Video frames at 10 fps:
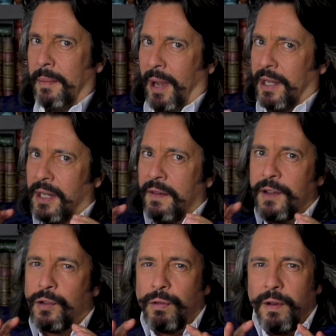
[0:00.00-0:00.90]
but
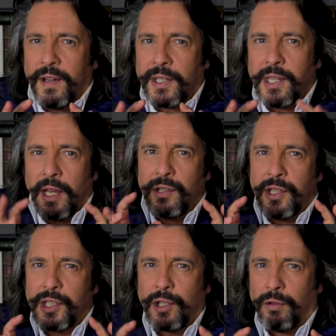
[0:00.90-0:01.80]
Vitruvius
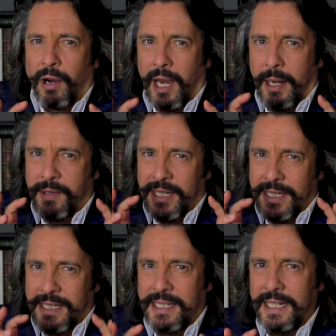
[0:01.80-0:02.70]
described in